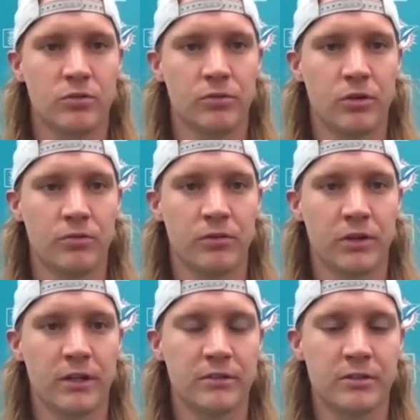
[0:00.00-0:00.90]
over and over
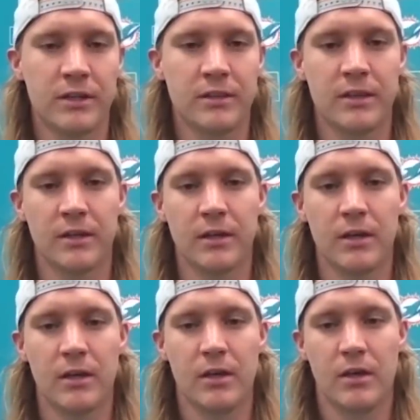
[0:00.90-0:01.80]
again so i think
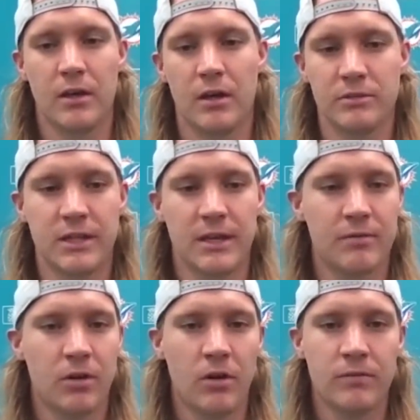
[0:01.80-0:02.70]
um, just
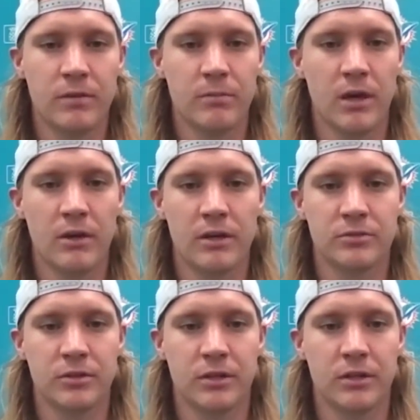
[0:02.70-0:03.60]
having all of them there
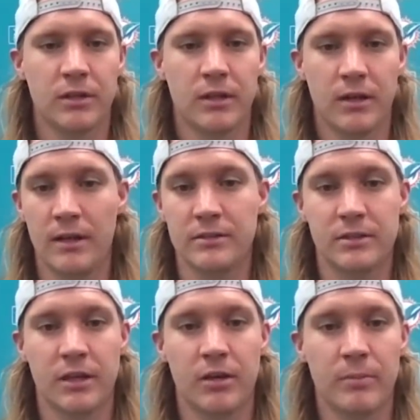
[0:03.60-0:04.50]
has really
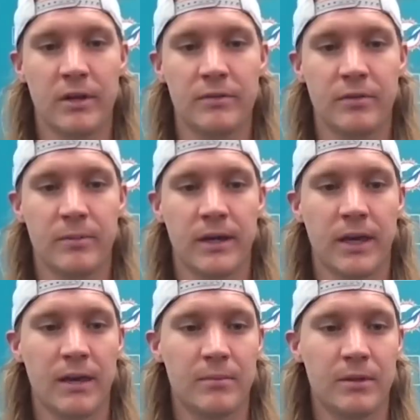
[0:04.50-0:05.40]
honestly helped benefit my
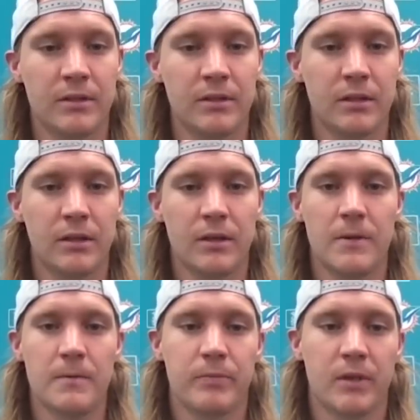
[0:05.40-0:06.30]
game and
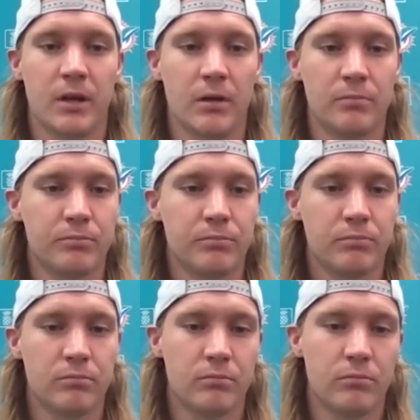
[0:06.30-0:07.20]
um,
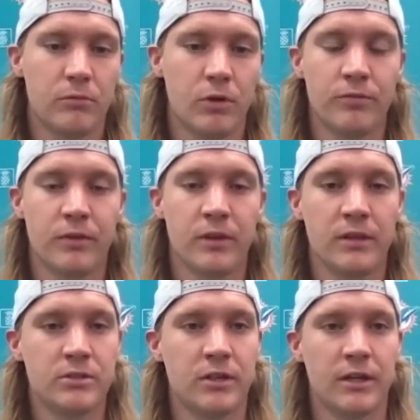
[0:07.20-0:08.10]
hopefully
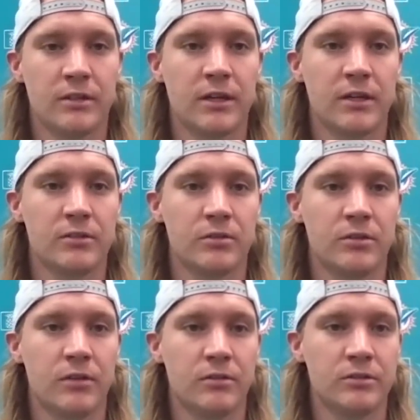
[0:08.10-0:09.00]
this year i can take it to
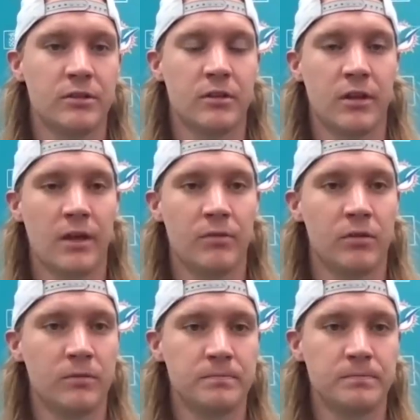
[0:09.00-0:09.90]
another
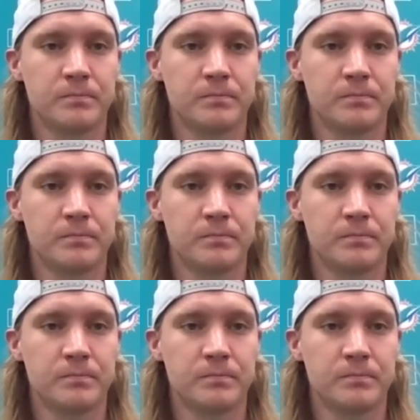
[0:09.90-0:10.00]
level